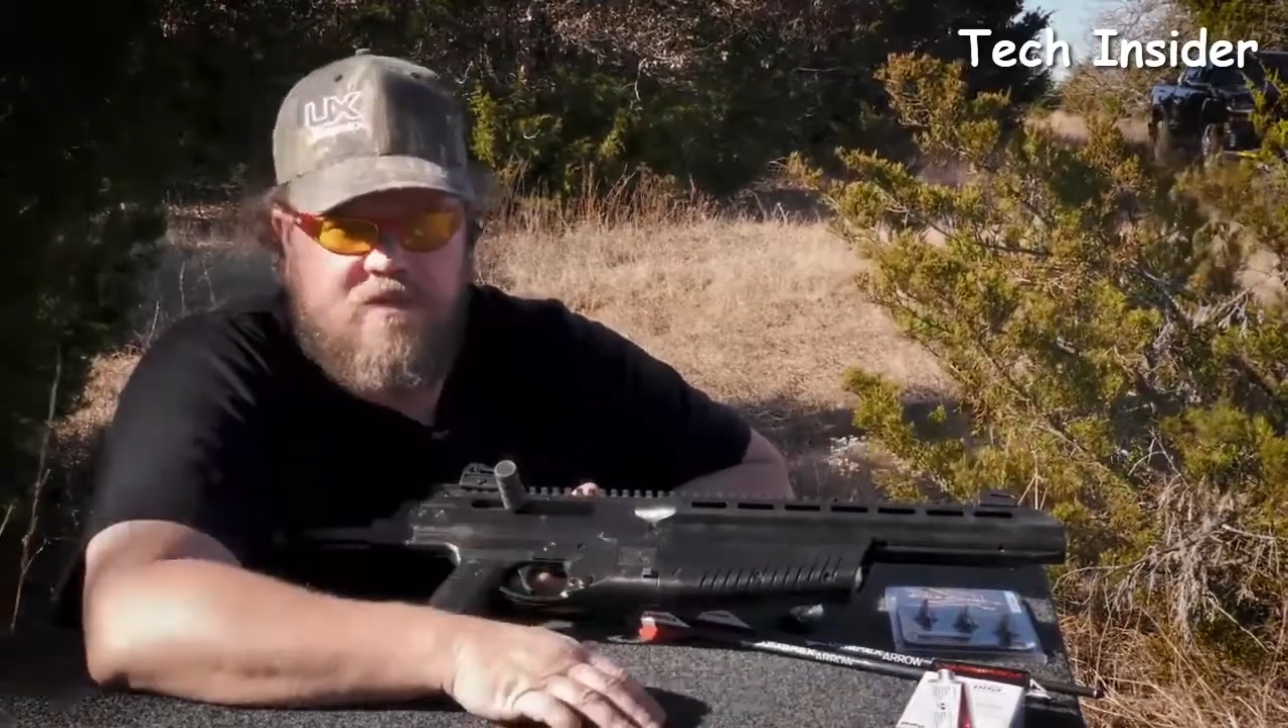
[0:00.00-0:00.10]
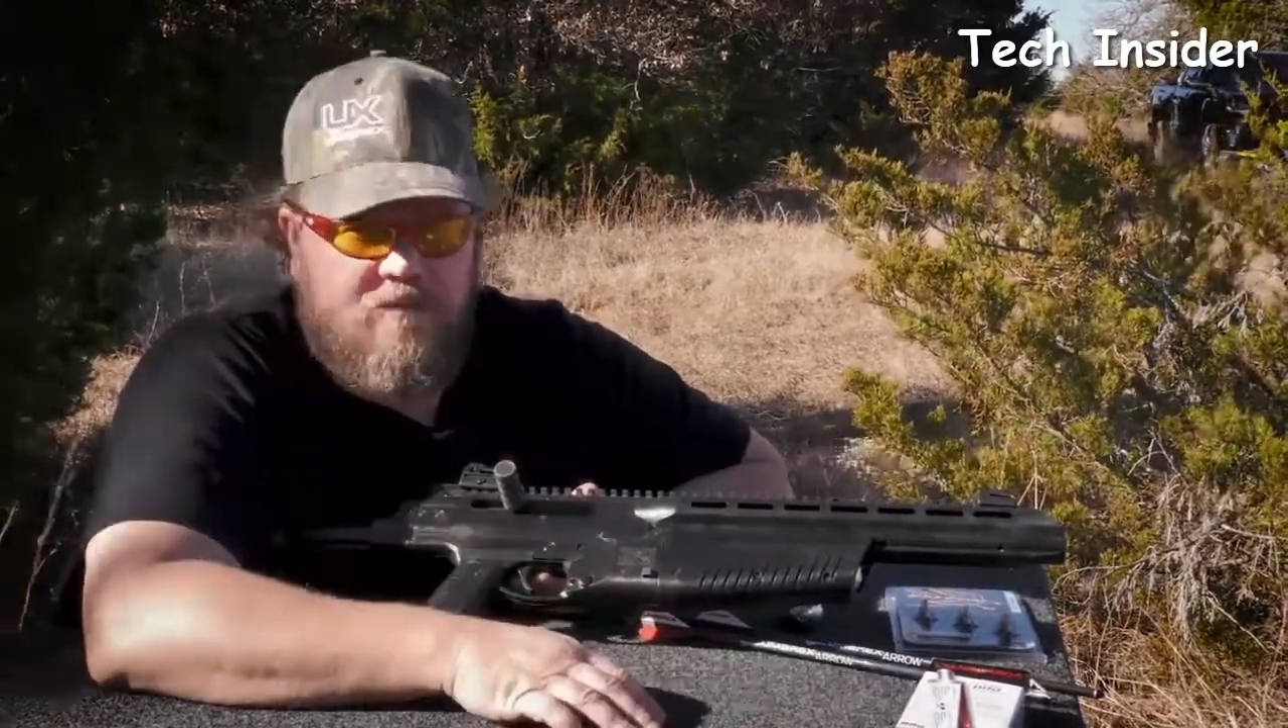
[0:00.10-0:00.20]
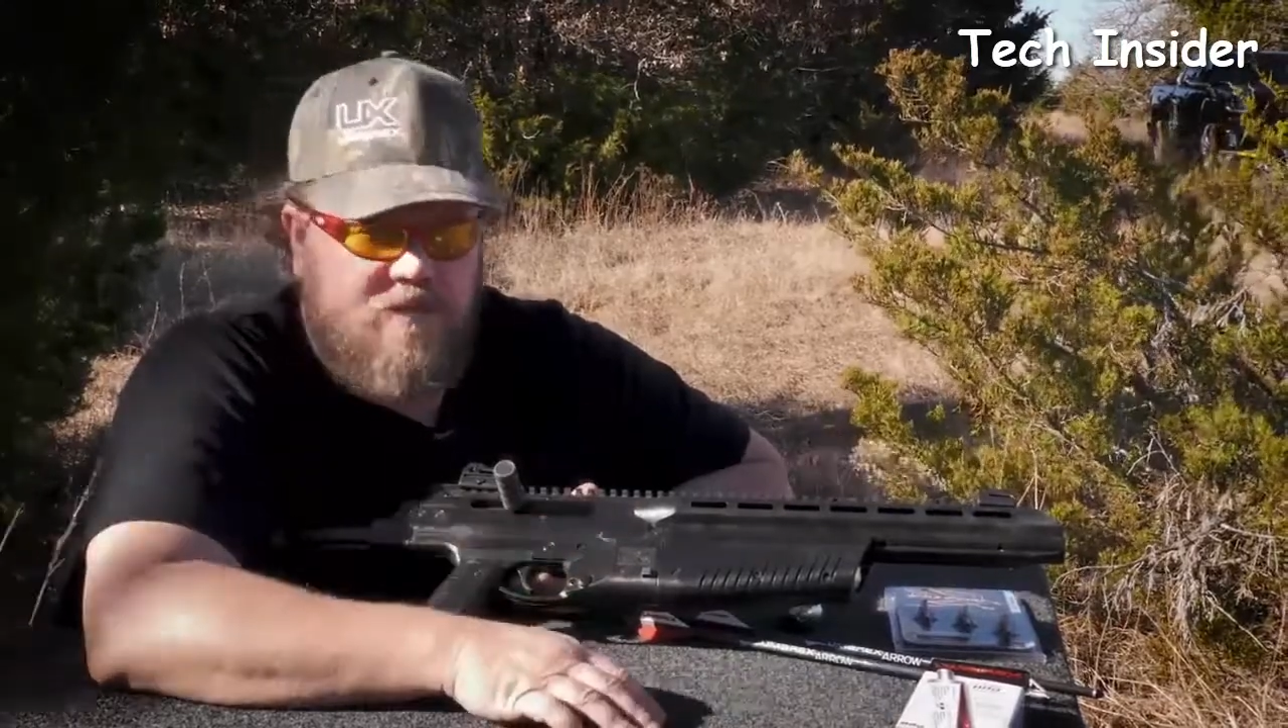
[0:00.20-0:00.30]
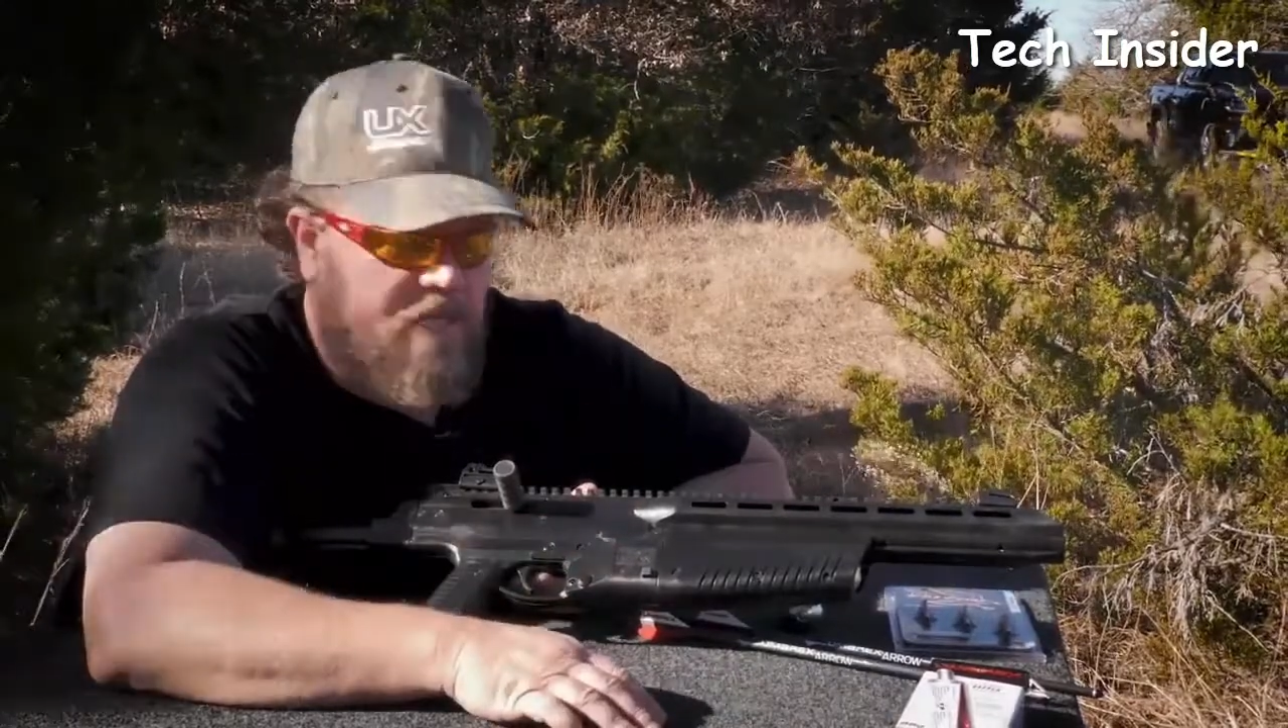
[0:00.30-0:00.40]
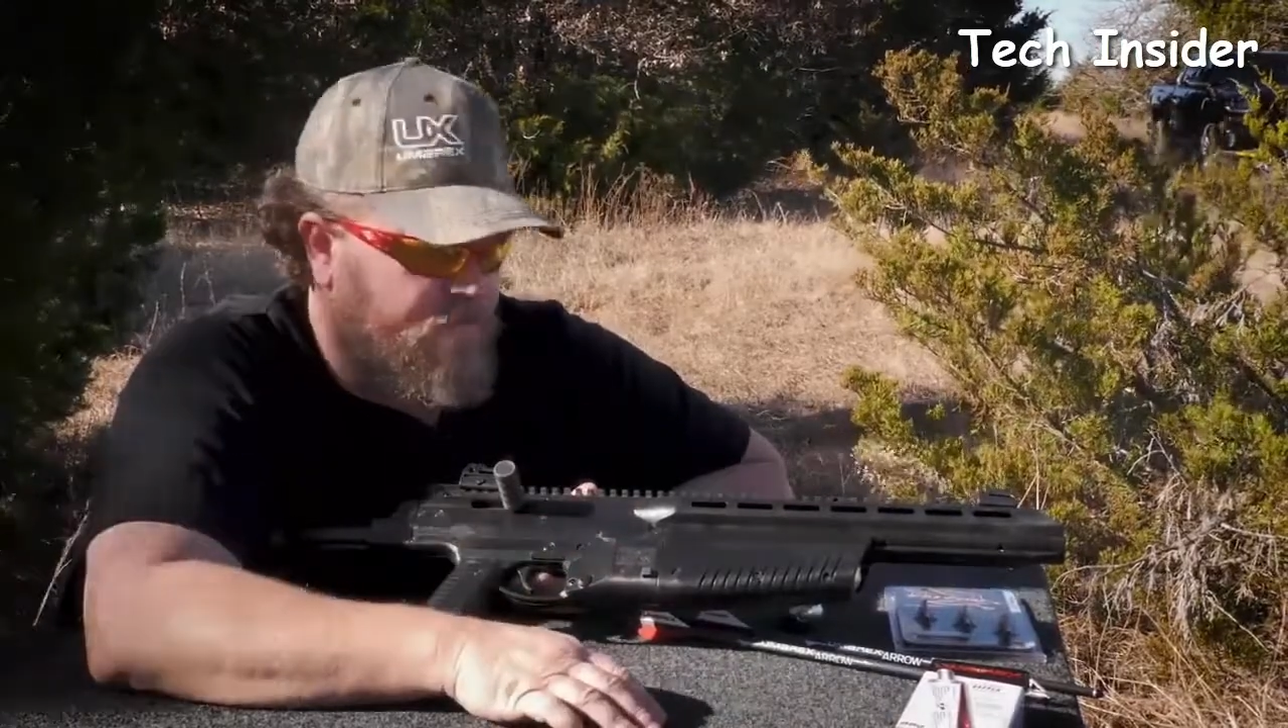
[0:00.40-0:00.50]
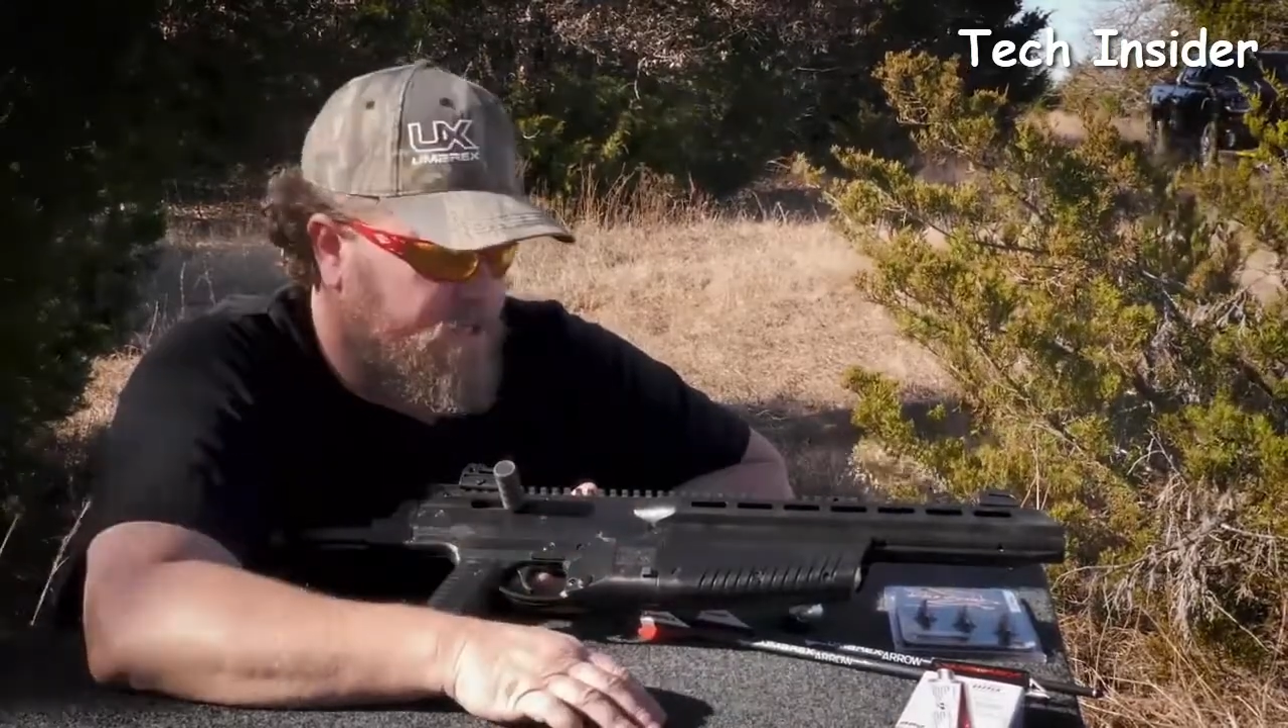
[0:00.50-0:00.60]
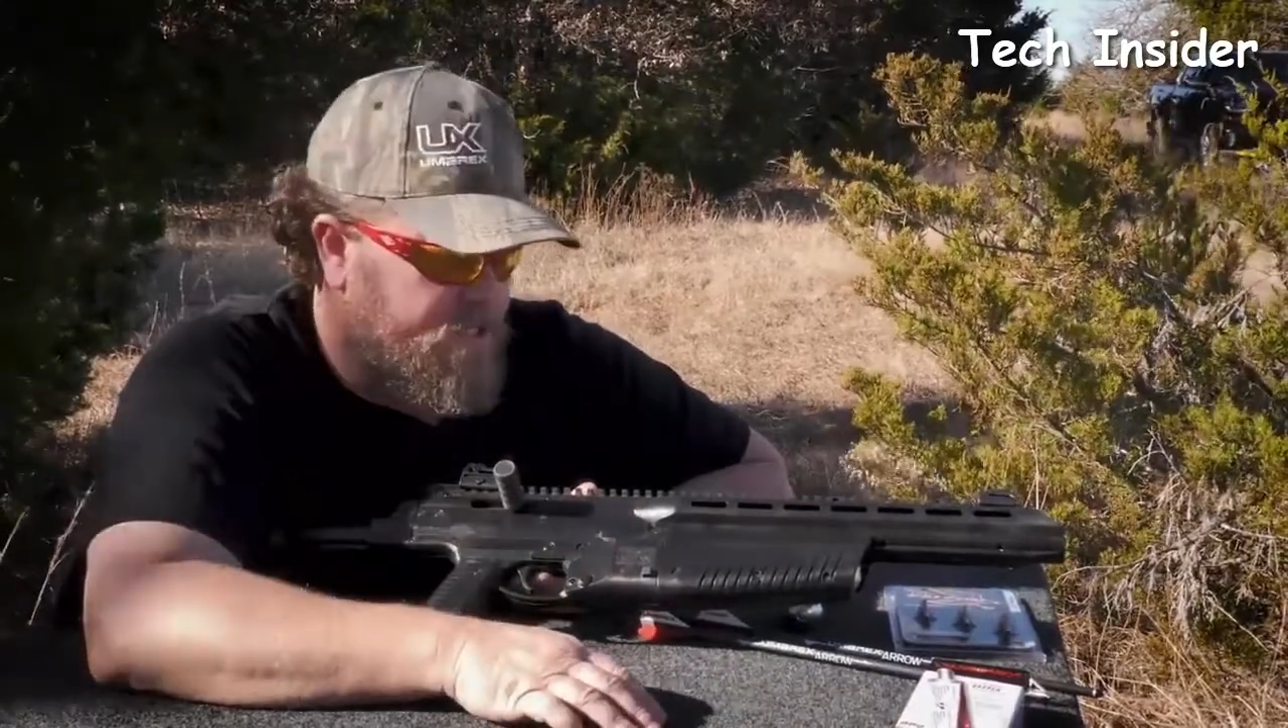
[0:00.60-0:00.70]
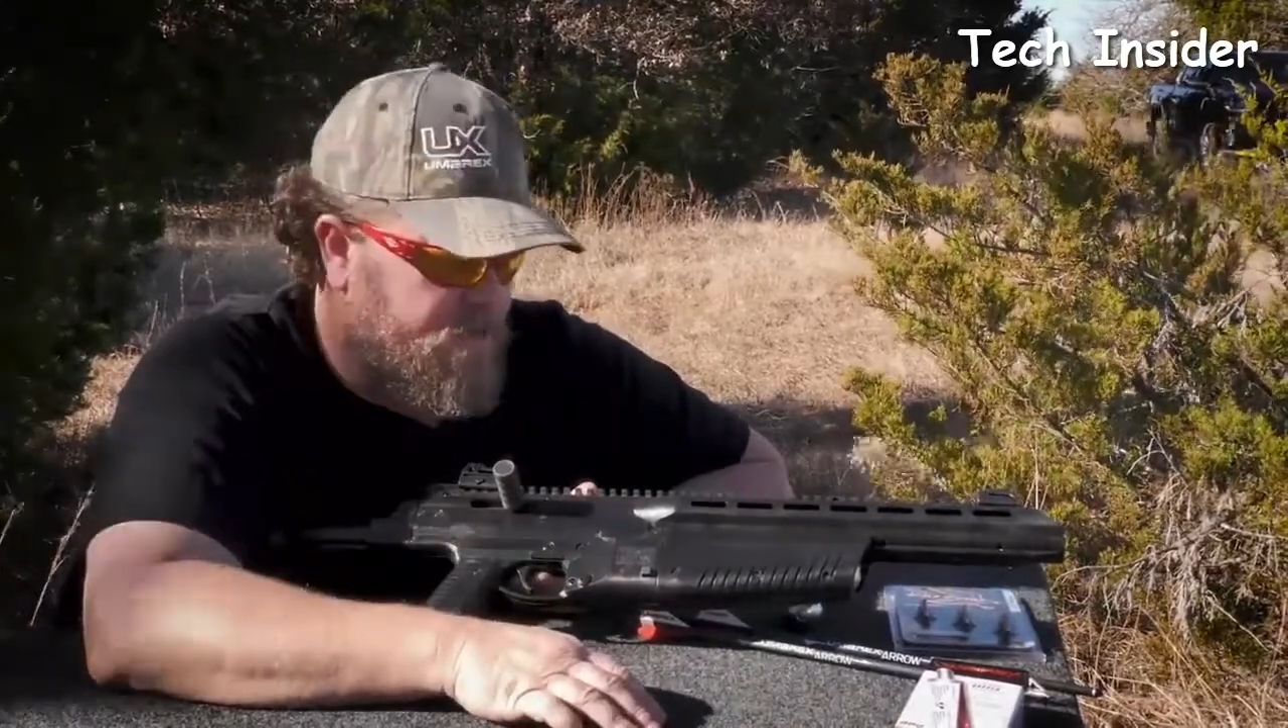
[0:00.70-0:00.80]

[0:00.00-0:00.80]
sub 70,